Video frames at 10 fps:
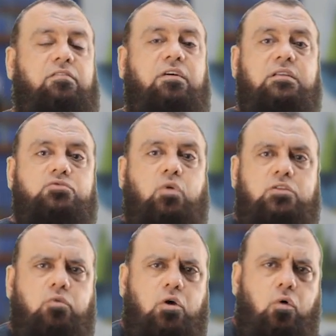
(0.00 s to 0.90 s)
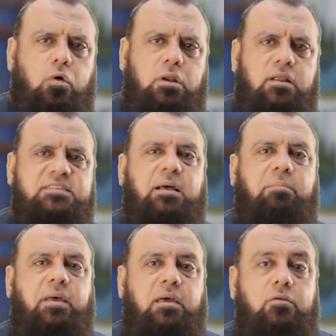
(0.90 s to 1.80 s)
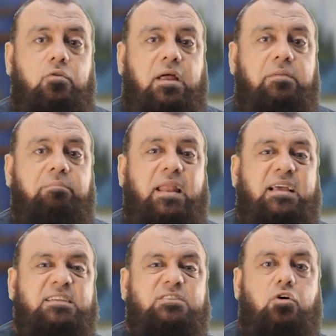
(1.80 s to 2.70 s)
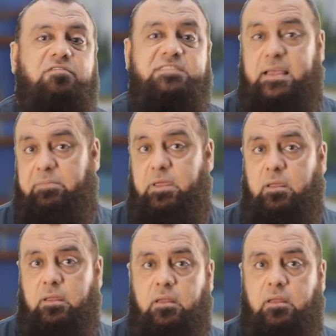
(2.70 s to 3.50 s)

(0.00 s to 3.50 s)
there is what we call subareolar plexus of Sappey